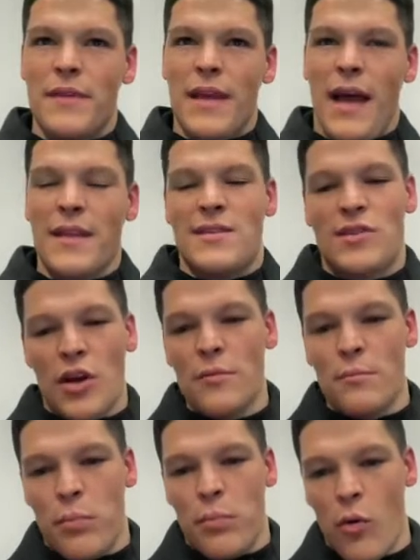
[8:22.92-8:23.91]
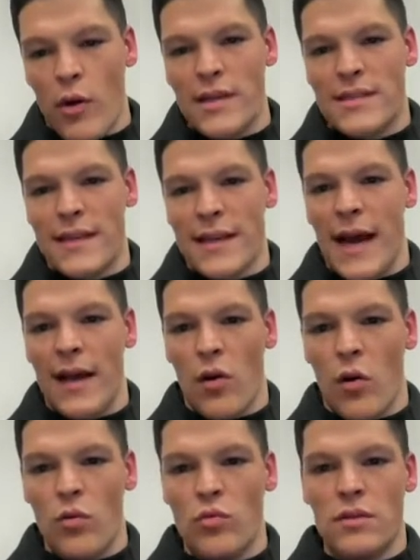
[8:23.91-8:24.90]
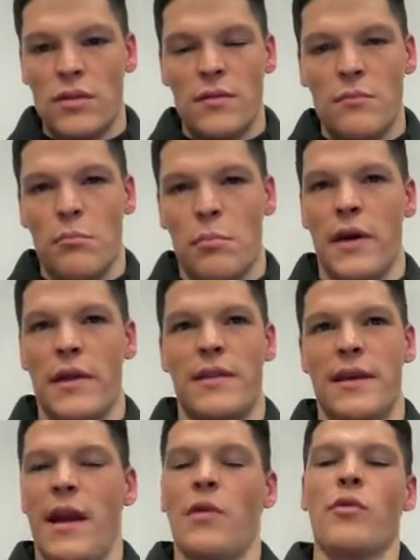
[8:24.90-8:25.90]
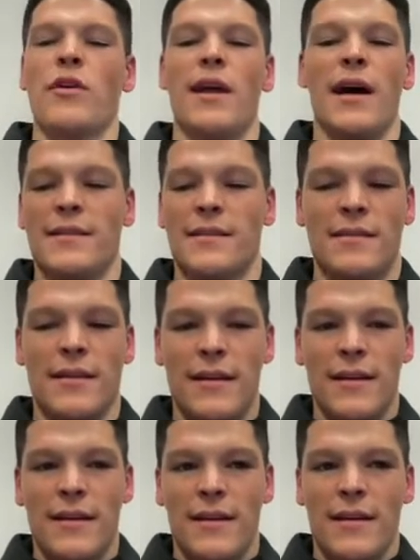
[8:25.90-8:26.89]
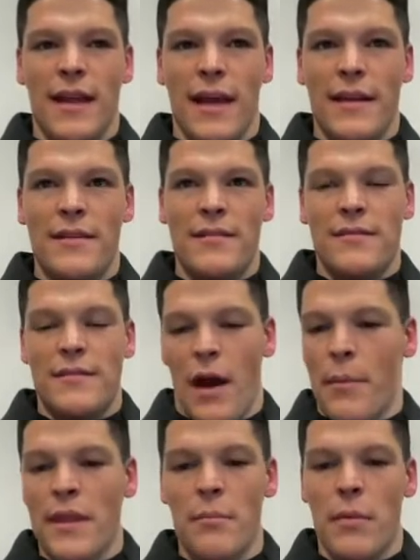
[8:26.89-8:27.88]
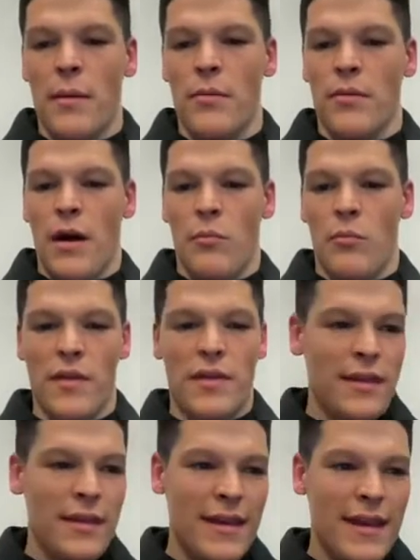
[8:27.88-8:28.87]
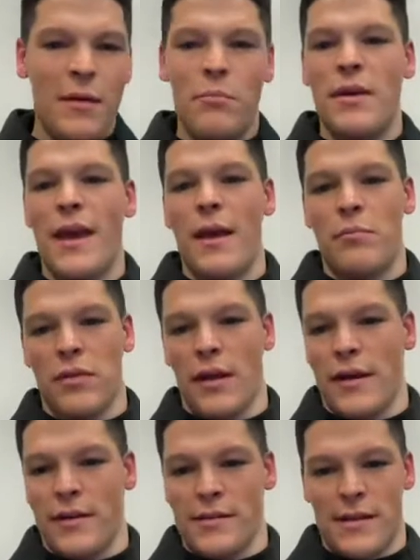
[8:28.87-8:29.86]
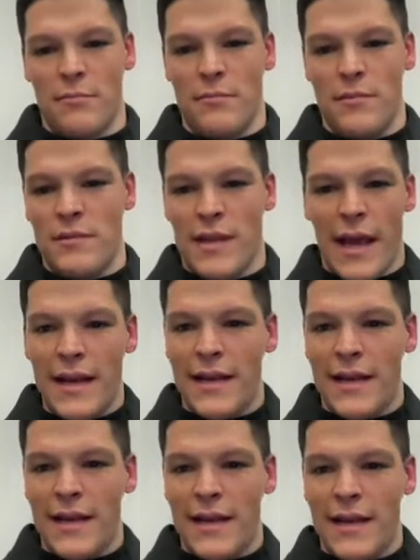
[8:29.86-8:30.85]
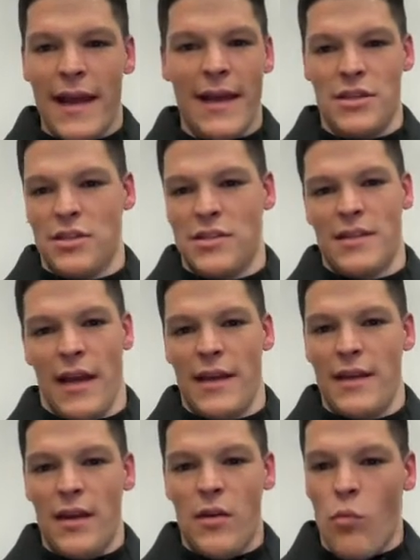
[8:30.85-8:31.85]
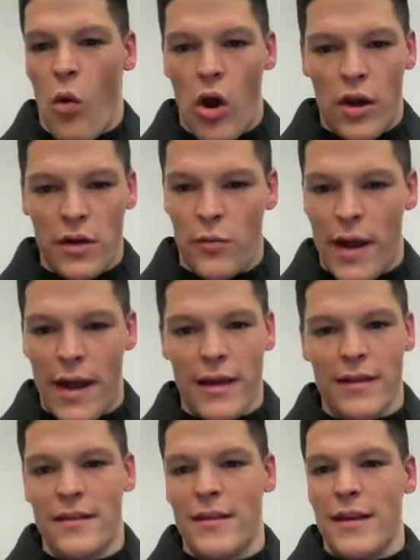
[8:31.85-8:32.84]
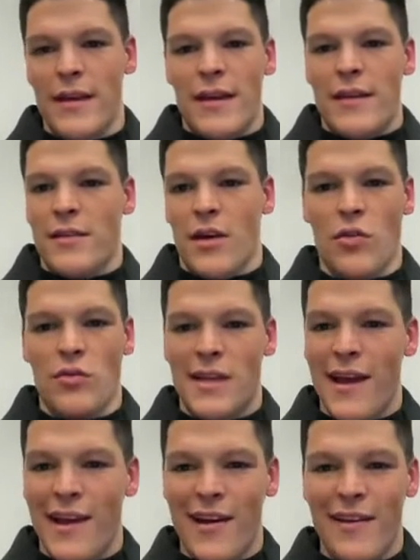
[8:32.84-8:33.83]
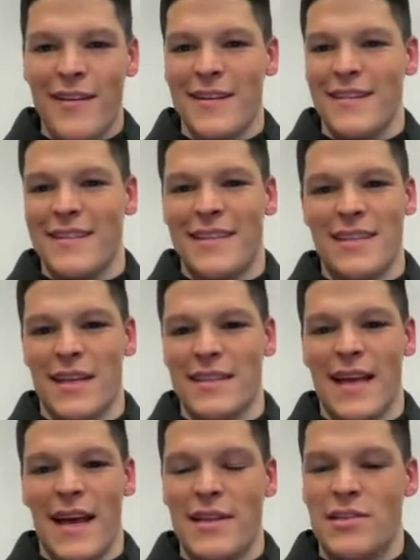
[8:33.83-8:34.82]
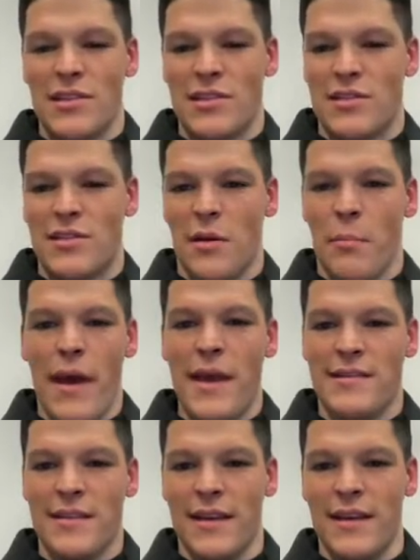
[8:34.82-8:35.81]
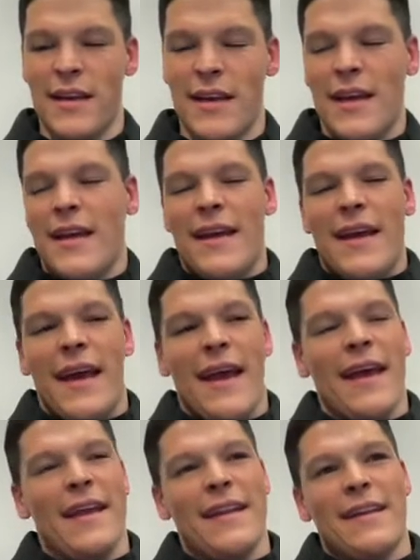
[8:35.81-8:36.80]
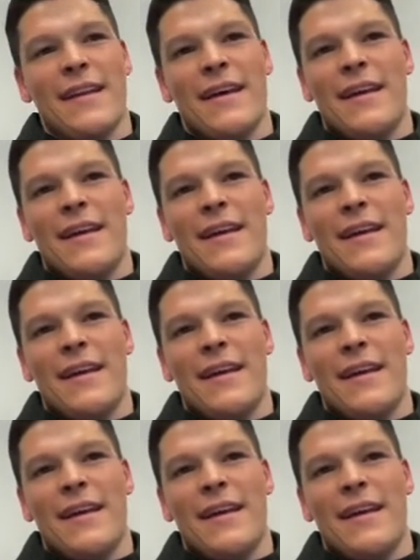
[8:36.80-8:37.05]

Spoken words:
at certain points it got old, but then I realized like I'm in the bubble. I'm with NBA players. I'm day to day just like walking around the hotel and things like that. It's just amazing. And